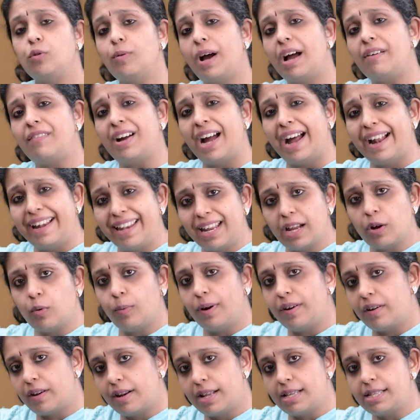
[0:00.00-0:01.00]
you have
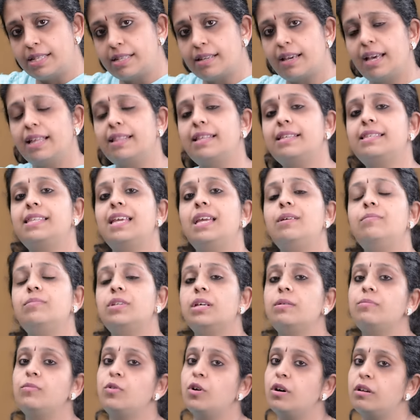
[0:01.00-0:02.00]
adequate rest, at the same
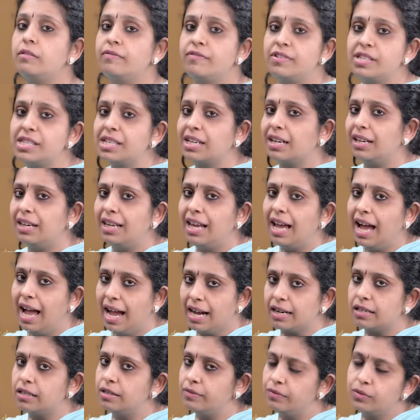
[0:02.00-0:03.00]
time you are physically
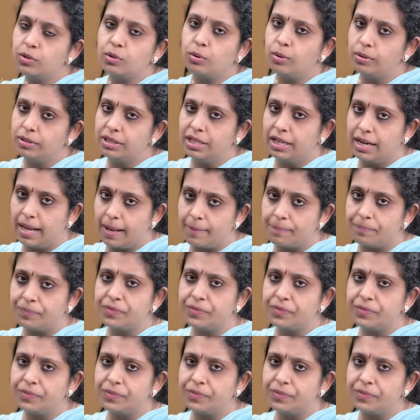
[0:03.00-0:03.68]
active throughout the day.